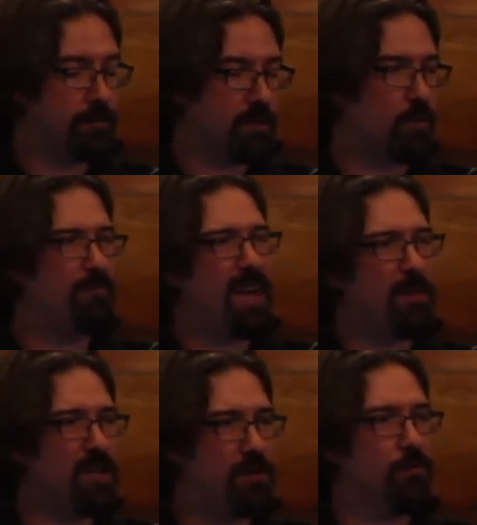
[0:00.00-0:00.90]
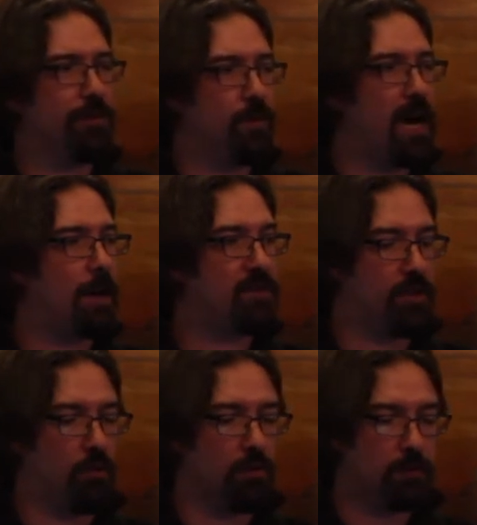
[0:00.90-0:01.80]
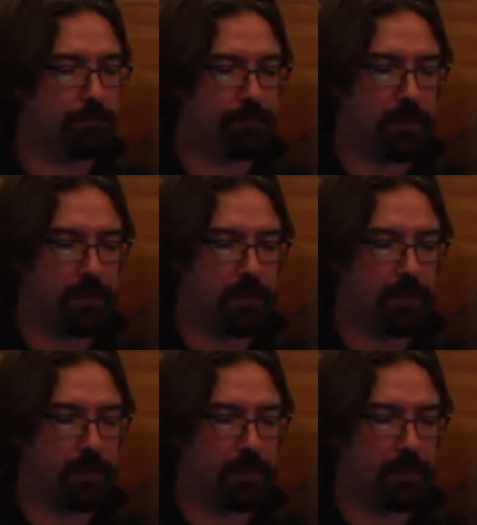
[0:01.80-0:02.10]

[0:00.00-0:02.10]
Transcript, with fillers: So maybe two or three hops total.